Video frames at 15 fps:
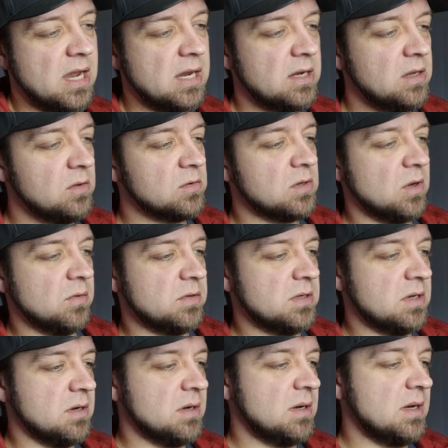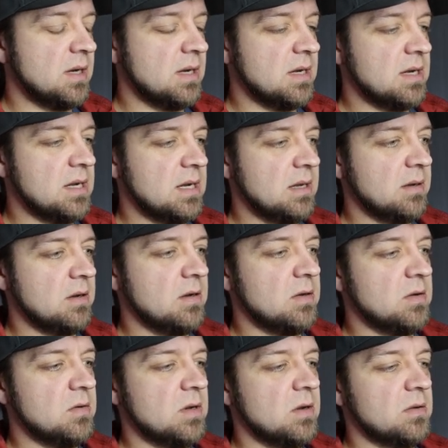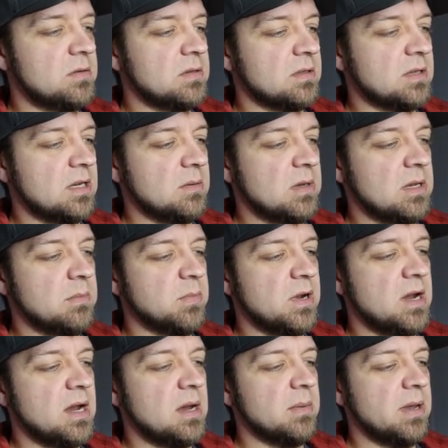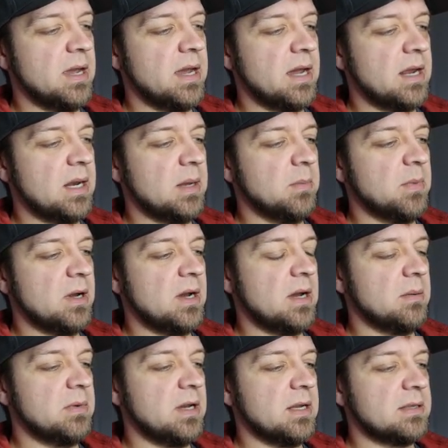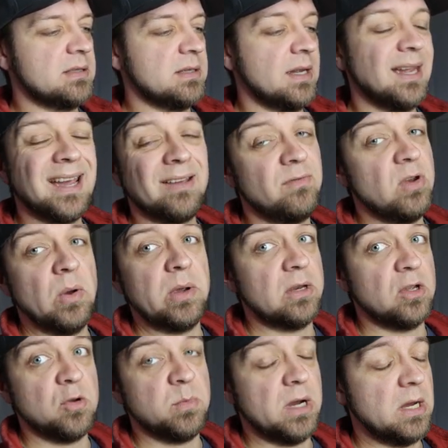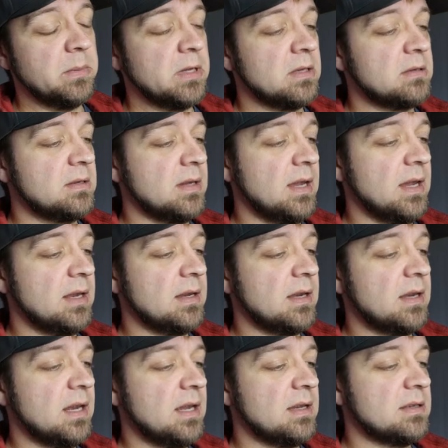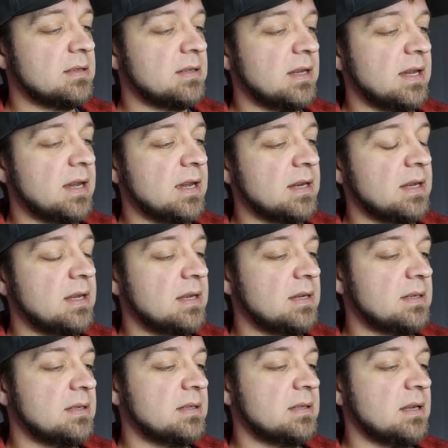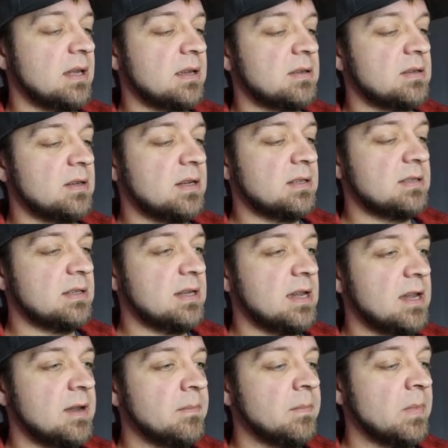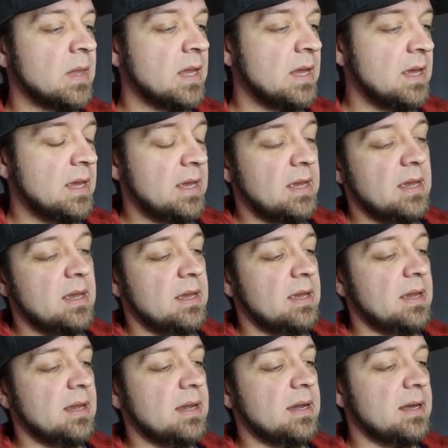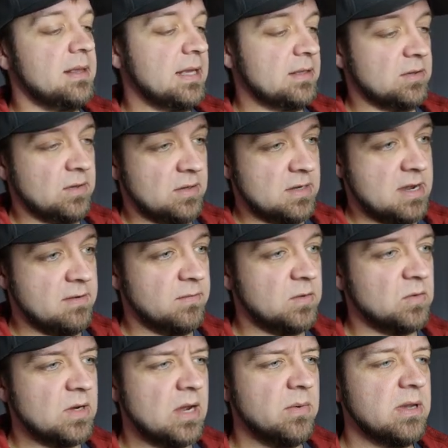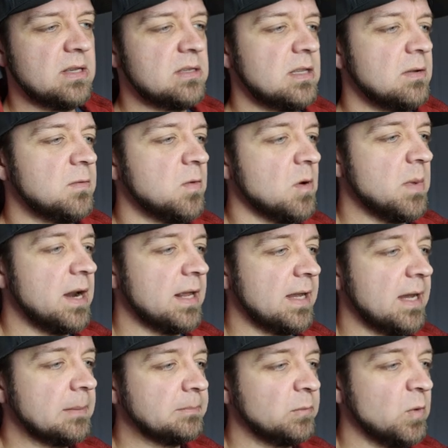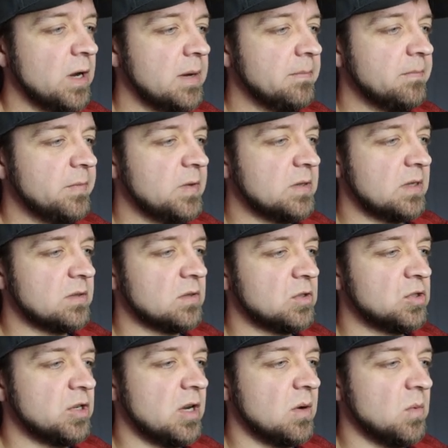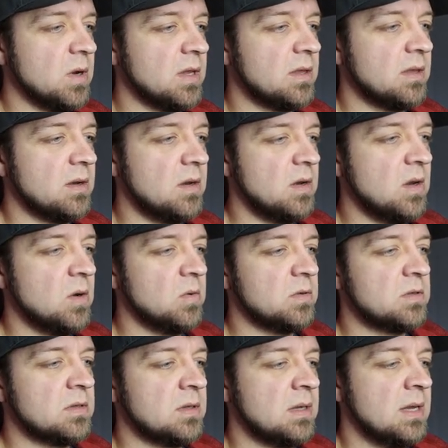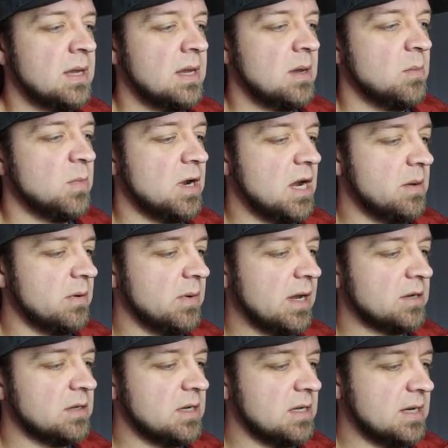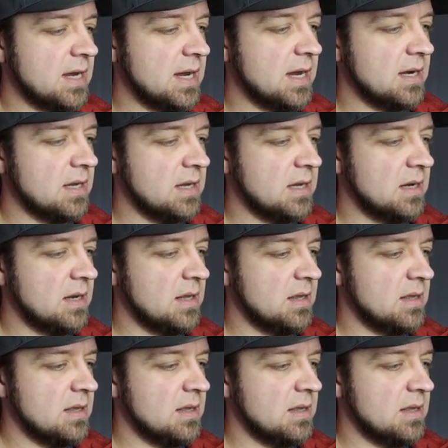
I'm going to use notes here, and I'm going to do notes. It's going to be bob@bob.ca. I have no idea who Bob is. And test@test.ca. And that's good enough. So now we can see the format again, right? It says share with notes, Bob, and we actually need to add in